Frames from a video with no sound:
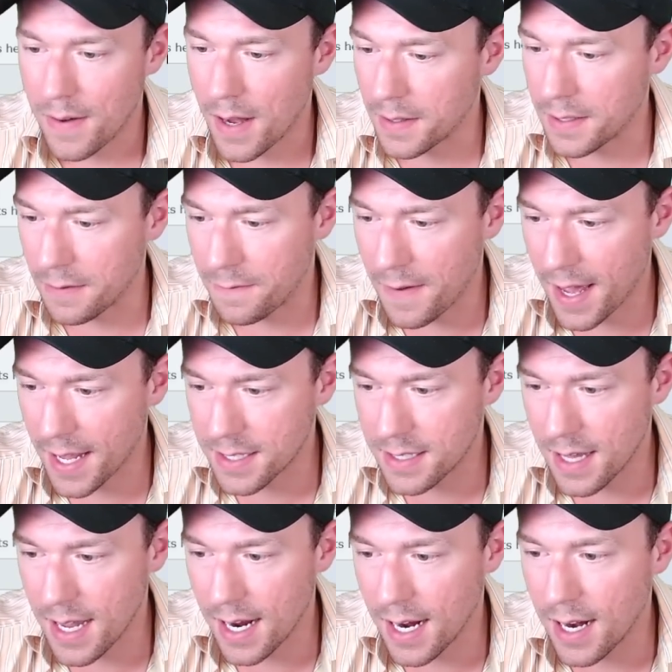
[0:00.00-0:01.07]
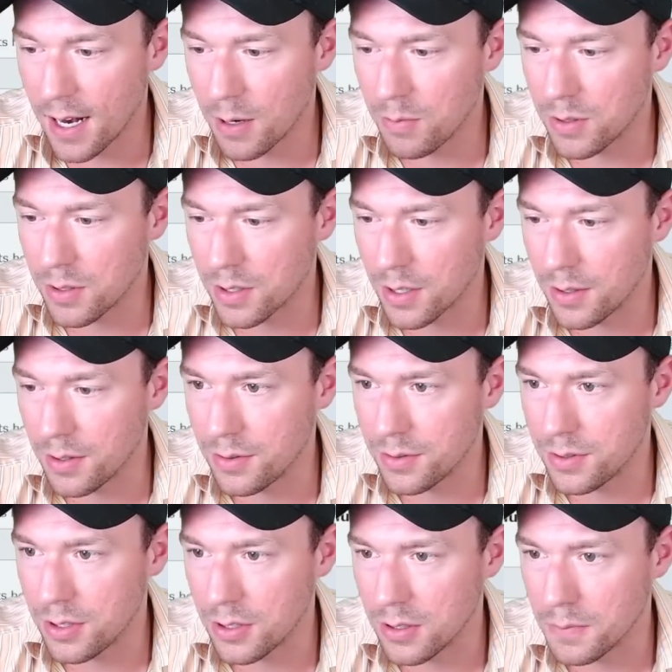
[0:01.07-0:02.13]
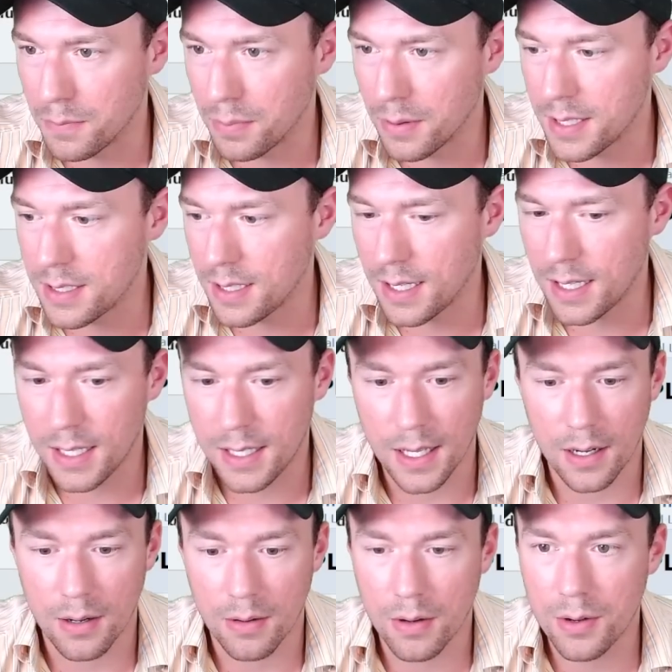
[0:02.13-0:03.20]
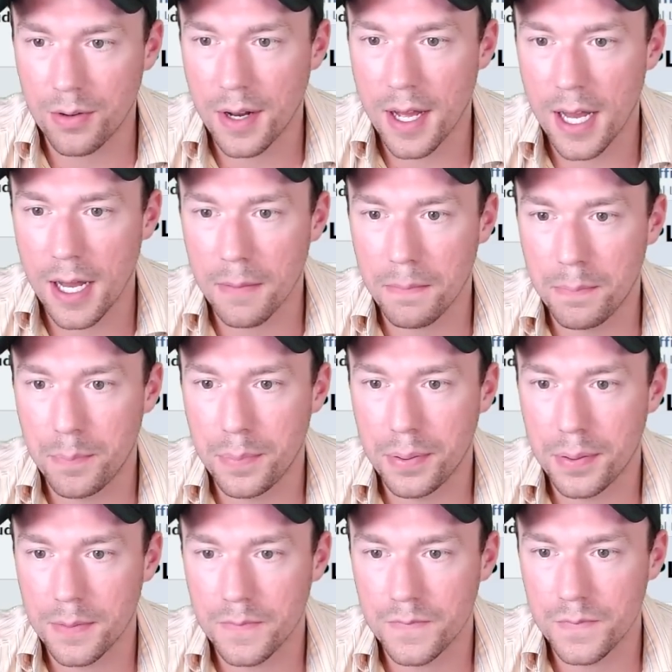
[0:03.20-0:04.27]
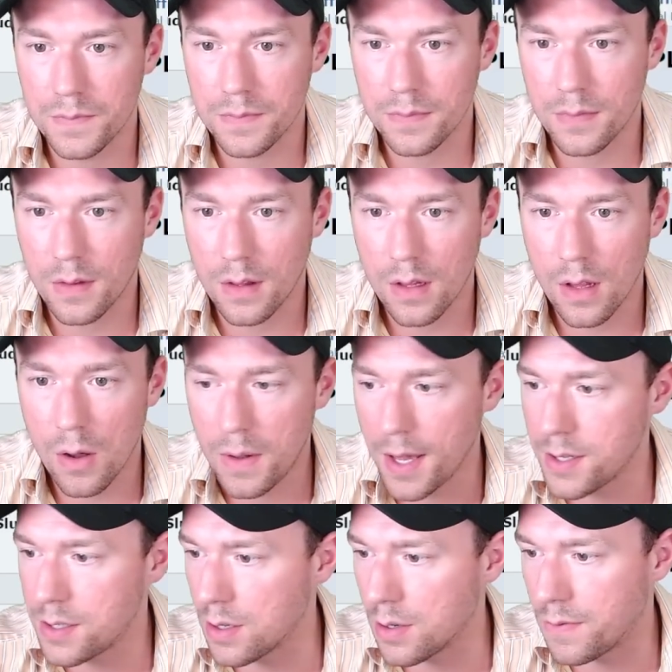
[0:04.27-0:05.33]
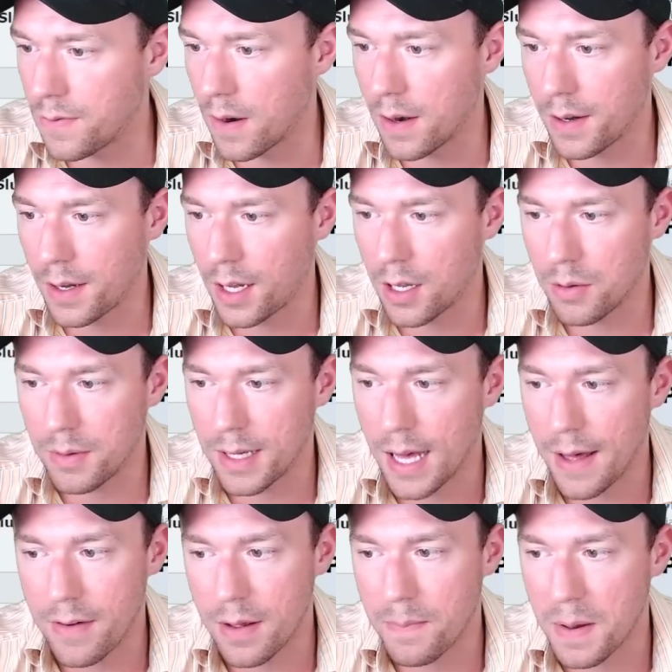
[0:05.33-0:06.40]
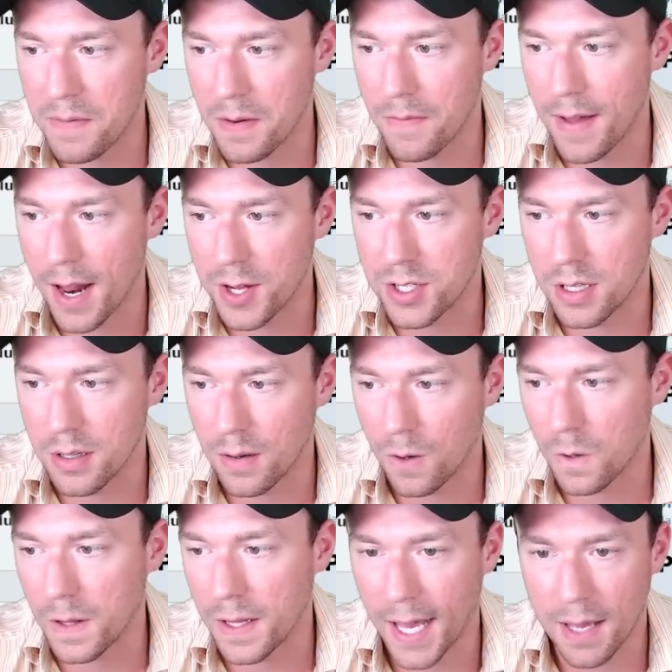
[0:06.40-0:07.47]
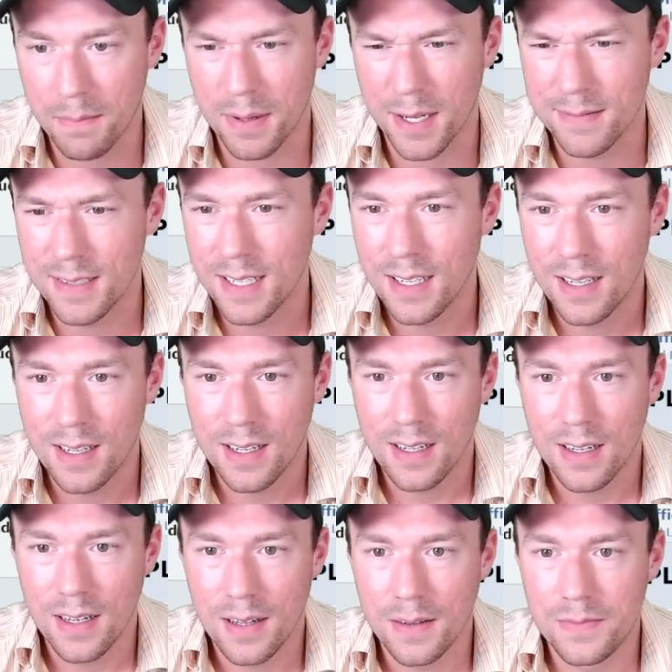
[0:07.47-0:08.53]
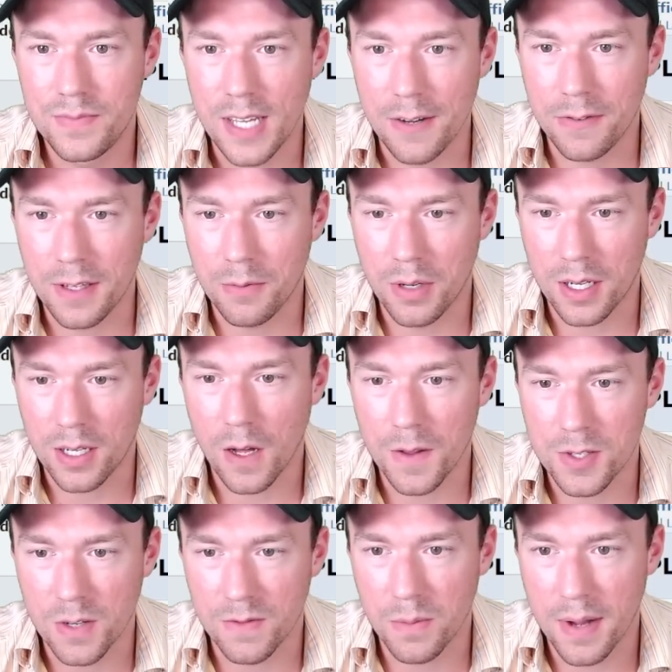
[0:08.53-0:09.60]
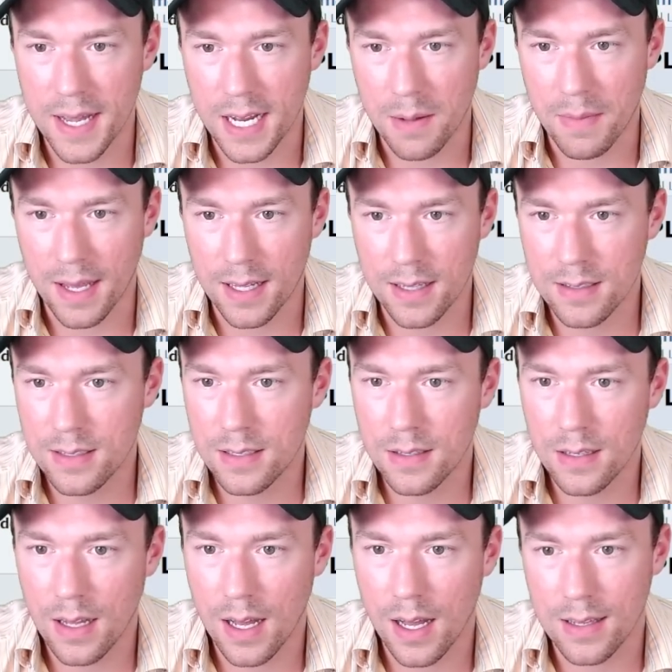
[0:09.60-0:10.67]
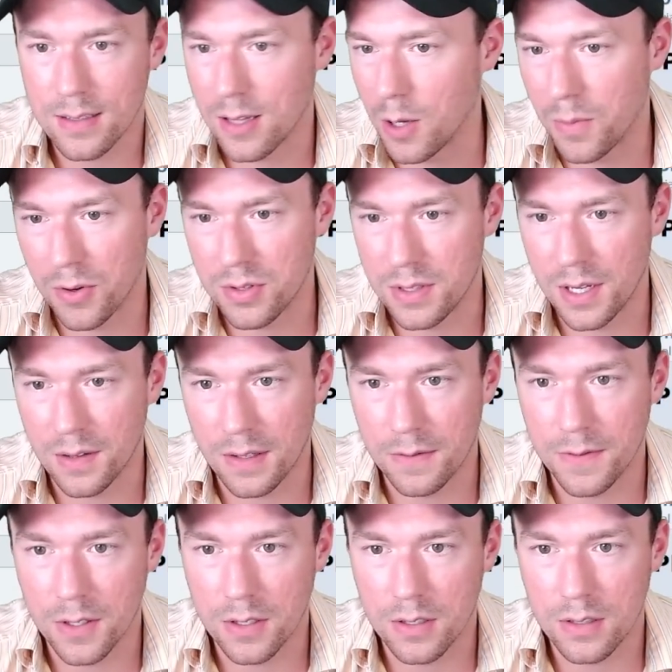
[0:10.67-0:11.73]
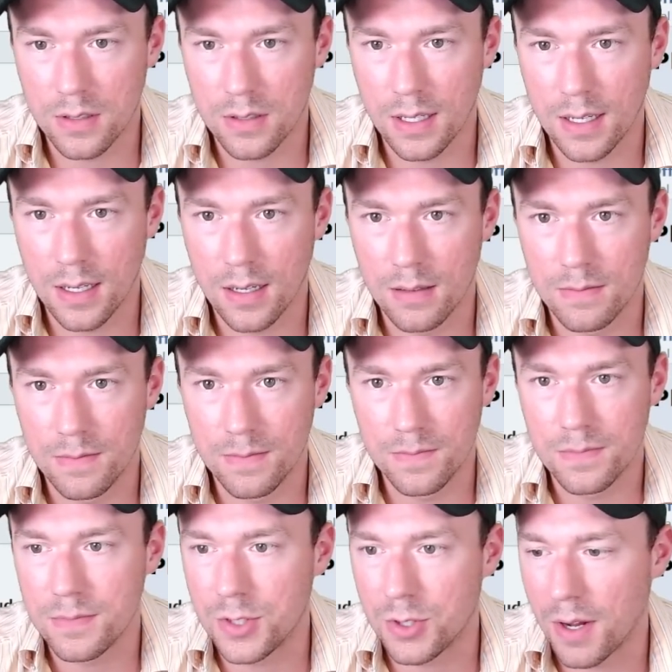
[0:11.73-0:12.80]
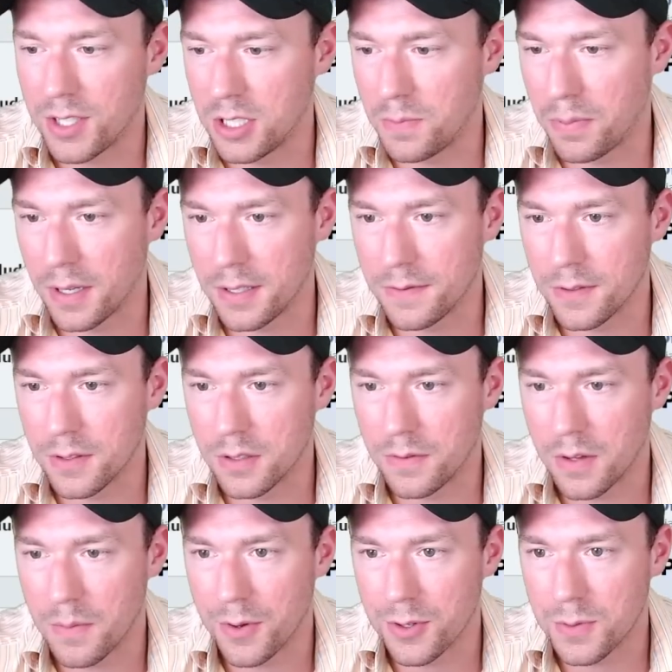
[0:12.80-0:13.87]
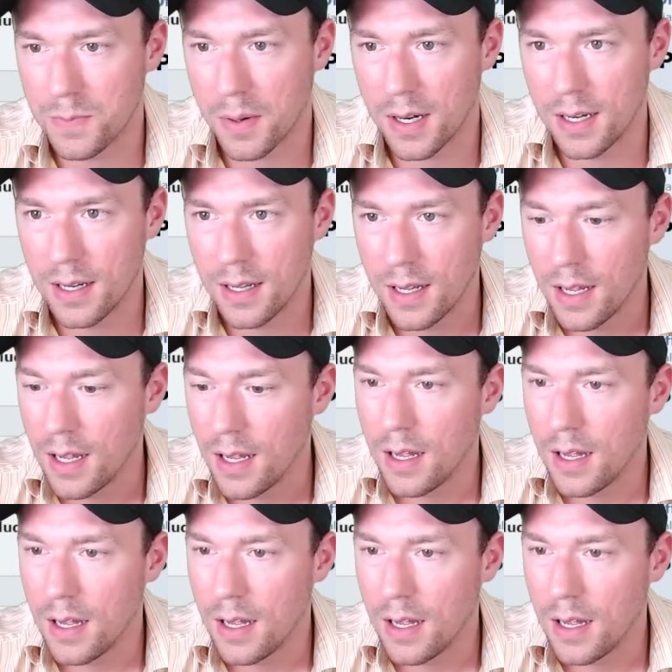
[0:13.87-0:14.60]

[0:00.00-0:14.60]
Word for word: Finally fades there. We'll go to Blissey, get our own up. Okay, so far, you know, we have a bit of an advantage in the early game, but definitely wouldn't call this over by any means. Uh, Slowbro's nearly full. Uh, Jirachi's pretty full for the most part.